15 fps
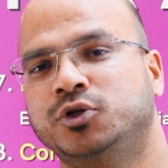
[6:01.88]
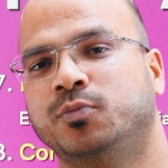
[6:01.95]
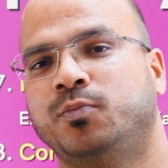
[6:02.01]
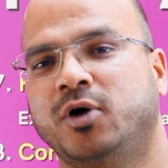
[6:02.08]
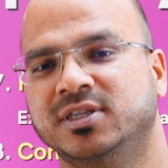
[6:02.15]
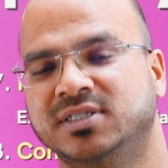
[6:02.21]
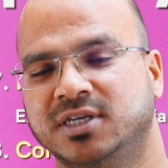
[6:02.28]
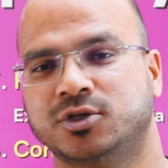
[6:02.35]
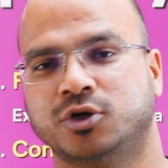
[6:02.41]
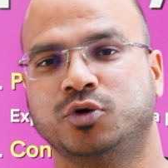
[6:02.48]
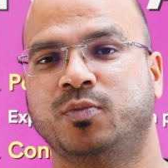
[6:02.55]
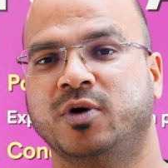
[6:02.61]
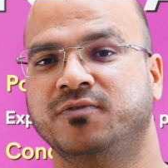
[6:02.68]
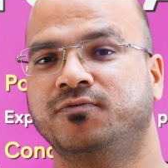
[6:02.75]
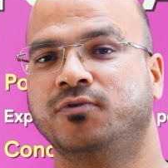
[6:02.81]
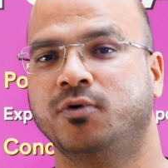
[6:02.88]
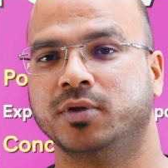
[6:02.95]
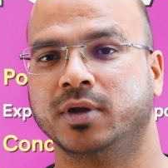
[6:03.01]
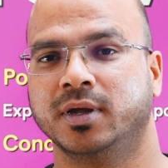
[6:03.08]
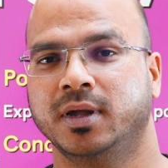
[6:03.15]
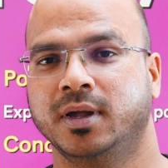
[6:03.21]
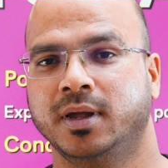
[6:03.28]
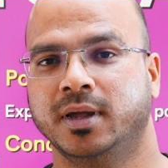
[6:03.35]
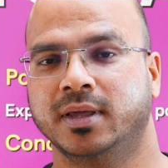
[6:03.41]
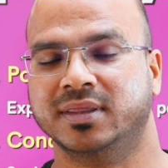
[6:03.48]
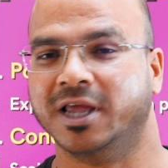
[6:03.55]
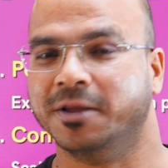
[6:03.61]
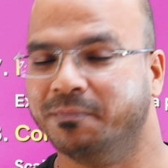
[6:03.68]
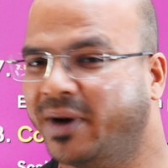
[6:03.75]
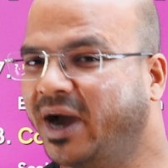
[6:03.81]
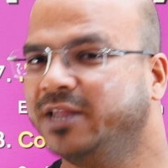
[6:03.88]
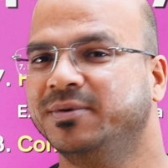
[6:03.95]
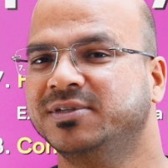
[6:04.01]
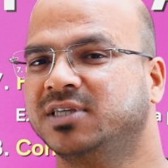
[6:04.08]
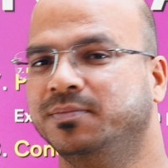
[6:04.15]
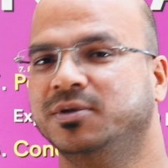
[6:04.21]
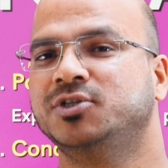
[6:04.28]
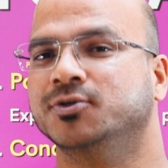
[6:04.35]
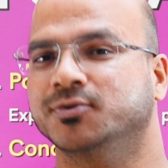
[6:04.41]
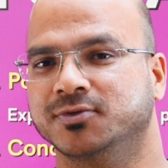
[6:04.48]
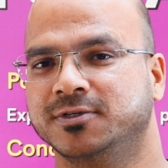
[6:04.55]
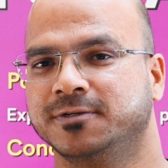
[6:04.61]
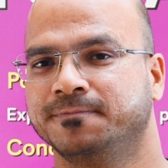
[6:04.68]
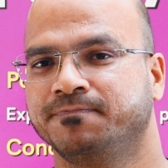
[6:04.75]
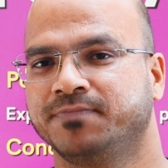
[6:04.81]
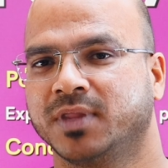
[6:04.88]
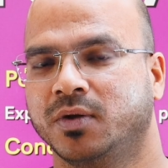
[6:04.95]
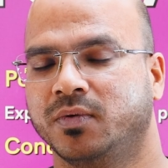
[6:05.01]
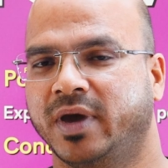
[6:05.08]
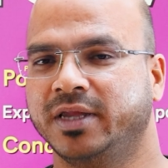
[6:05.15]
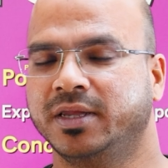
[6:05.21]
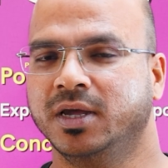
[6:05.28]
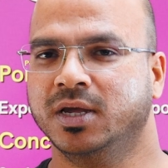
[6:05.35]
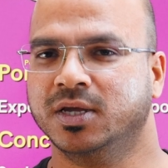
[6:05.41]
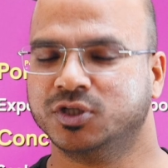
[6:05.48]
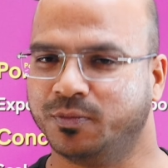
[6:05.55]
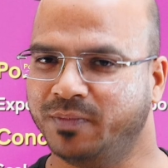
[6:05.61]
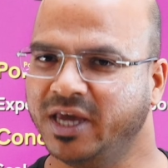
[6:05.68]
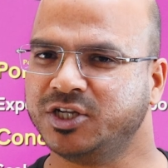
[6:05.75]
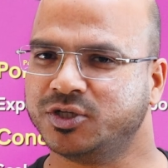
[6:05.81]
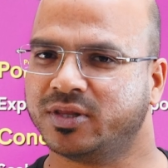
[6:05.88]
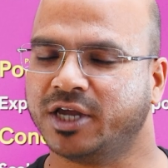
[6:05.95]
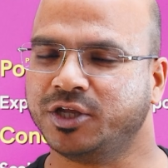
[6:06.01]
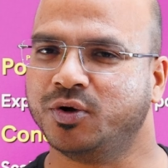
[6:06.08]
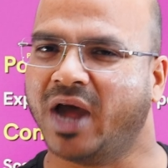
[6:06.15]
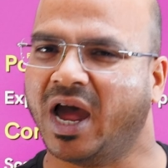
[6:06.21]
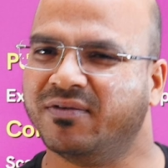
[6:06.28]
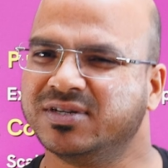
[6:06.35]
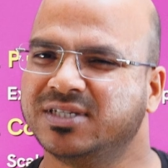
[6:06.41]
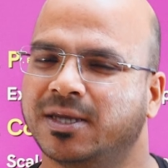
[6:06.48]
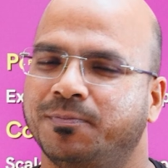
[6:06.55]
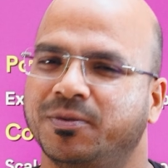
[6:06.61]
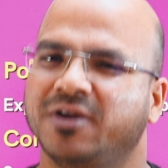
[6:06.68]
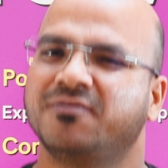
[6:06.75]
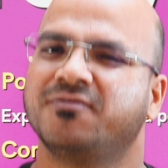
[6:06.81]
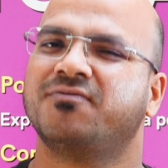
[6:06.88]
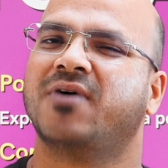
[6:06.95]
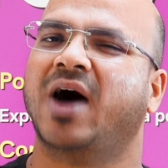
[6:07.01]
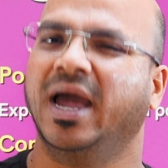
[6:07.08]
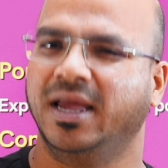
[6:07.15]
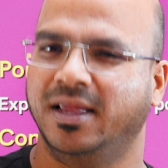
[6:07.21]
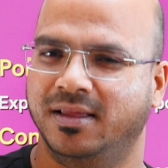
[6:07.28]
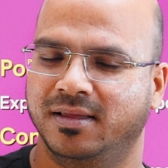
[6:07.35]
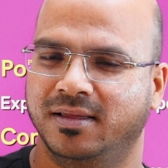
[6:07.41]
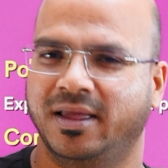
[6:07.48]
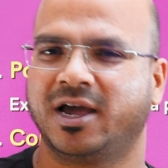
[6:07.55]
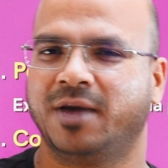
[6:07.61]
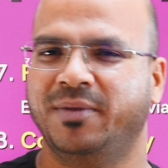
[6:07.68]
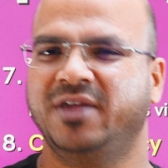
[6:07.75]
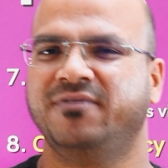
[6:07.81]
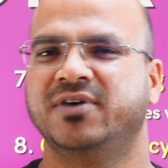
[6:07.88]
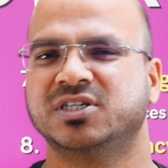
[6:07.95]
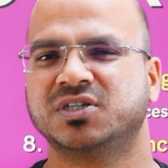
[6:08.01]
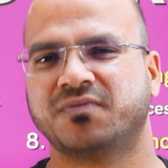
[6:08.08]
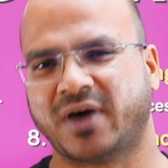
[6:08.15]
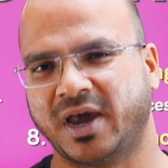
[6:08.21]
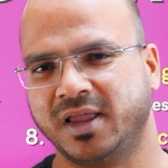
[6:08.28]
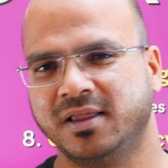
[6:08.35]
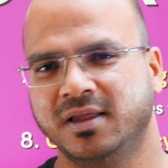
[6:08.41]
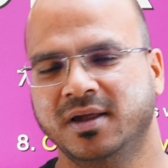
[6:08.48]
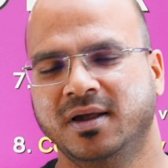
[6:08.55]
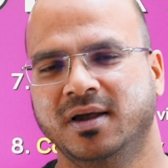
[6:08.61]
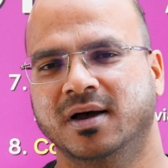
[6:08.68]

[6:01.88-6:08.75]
2.6 or 2.4. There might be some issues, right? So make sure that you have a separate file, like a manifest file.